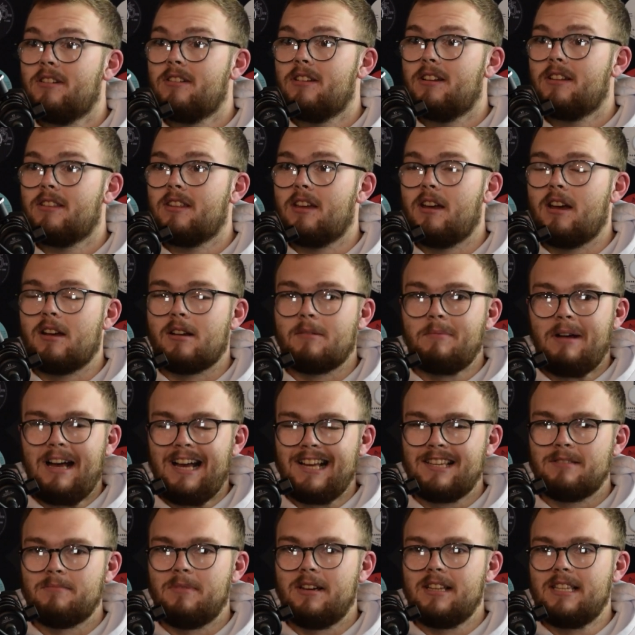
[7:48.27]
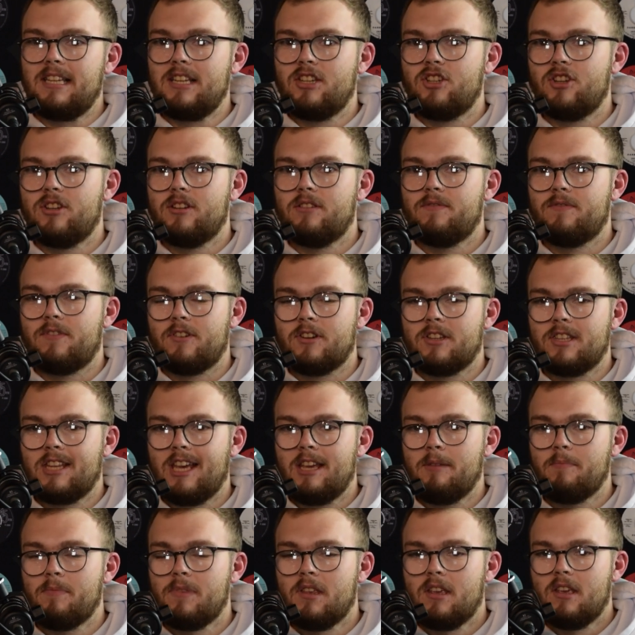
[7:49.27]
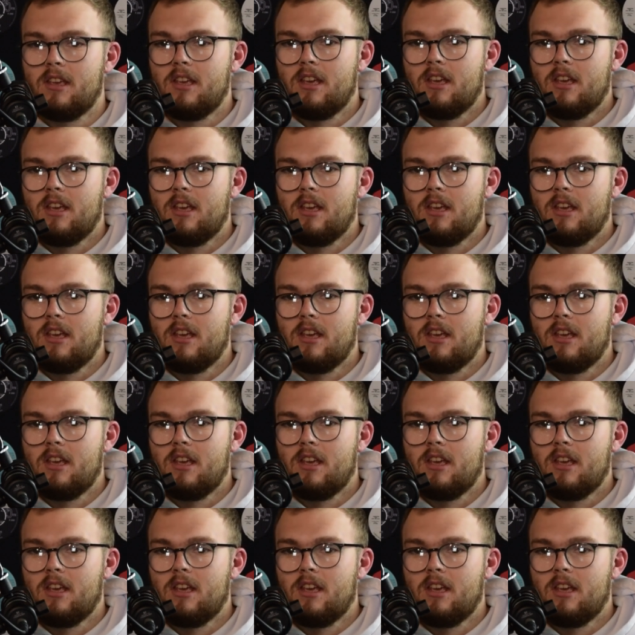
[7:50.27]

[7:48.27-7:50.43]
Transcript: I, I passed my audition first time,